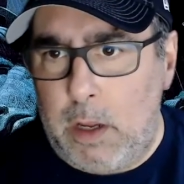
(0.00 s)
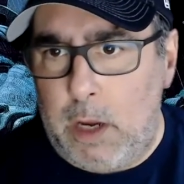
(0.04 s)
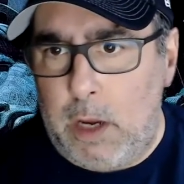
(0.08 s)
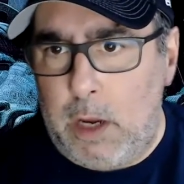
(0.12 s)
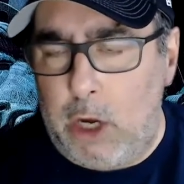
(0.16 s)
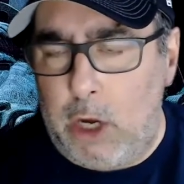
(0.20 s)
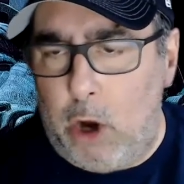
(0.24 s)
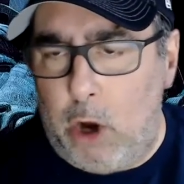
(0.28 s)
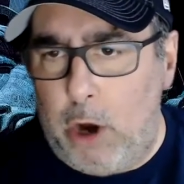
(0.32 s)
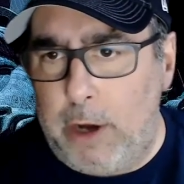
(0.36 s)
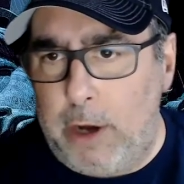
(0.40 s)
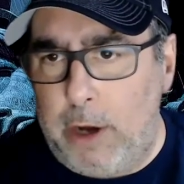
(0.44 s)

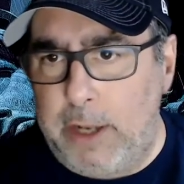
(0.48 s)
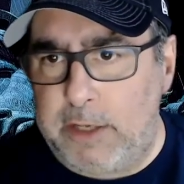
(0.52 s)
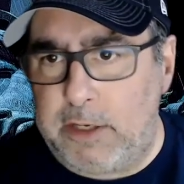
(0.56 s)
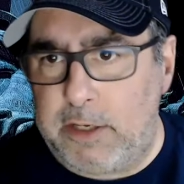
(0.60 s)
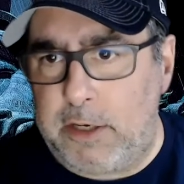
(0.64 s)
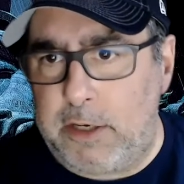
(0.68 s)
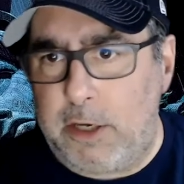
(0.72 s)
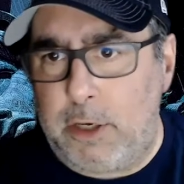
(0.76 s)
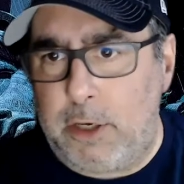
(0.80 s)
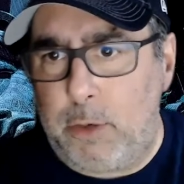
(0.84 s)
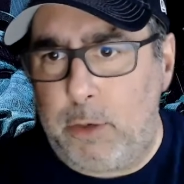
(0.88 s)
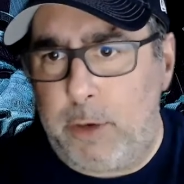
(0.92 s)
an
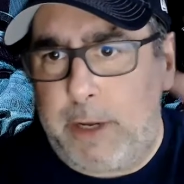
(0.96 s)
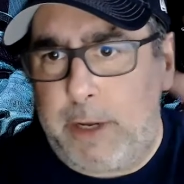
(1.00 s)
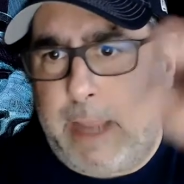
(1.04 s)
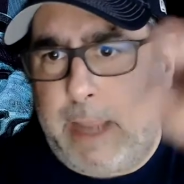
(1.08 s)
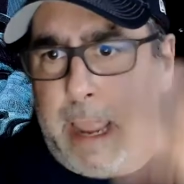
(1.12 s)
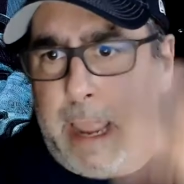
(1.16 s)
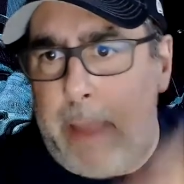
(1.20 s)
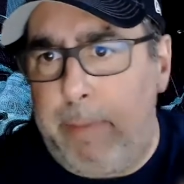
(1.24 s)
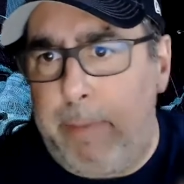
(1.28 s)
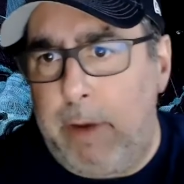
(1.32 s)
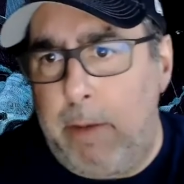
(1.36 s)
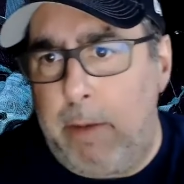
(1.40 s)
artist to a
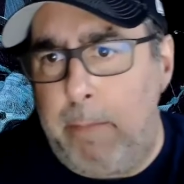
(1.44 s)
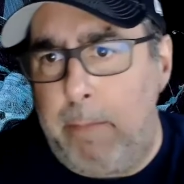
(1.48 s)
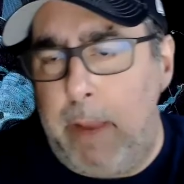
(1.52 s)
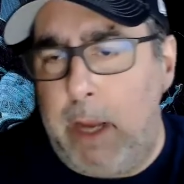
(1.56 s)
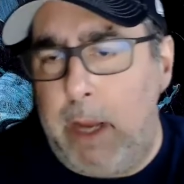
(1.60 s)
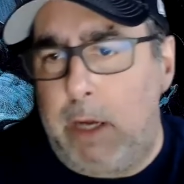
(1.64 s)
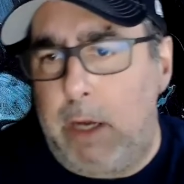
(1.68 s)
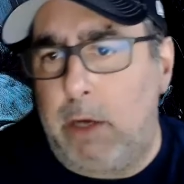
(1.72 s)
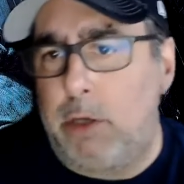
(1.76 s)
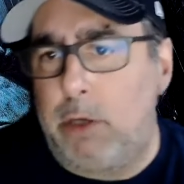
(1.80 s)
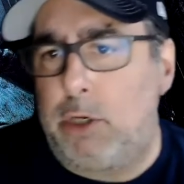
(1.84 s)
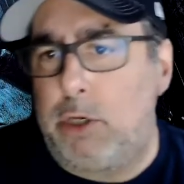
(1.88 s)
cabinet
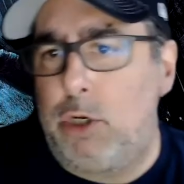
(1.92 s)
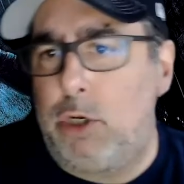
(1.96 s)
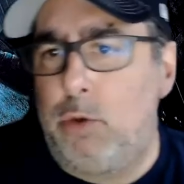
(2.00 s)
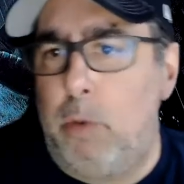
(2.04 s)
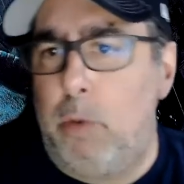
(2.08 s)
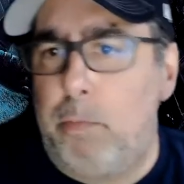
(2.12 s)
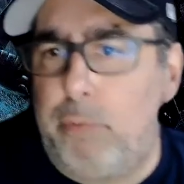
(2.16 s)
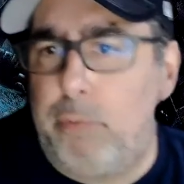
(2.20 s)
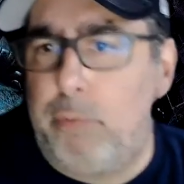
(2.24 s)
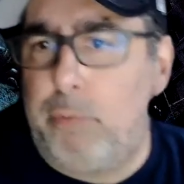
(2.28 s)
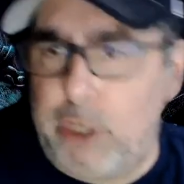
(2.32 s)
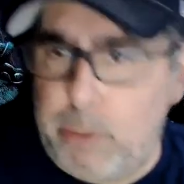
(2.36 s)
maker to a
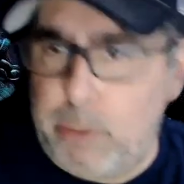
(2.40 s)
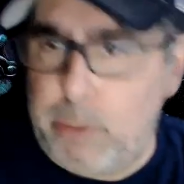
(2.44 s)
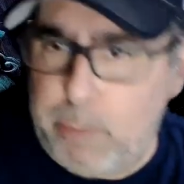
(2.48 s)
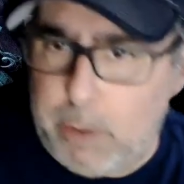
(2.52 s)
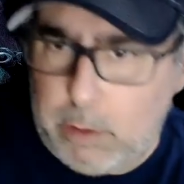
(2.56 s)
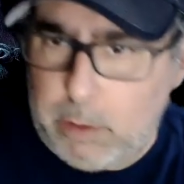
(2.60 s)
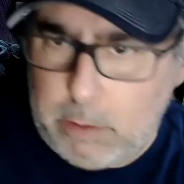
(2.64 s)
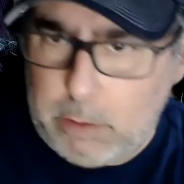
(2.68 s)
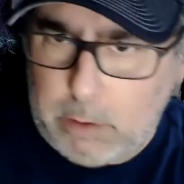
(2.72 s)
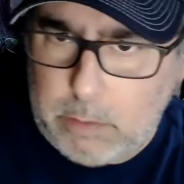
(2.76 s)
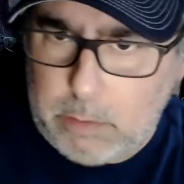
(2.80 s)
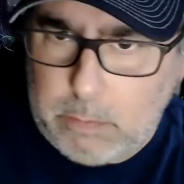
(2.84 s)
bridge
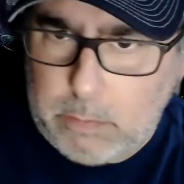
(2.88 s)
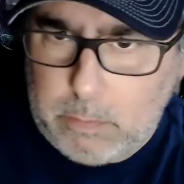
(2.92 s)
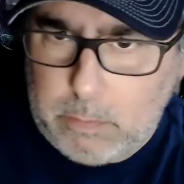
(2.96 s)
builder.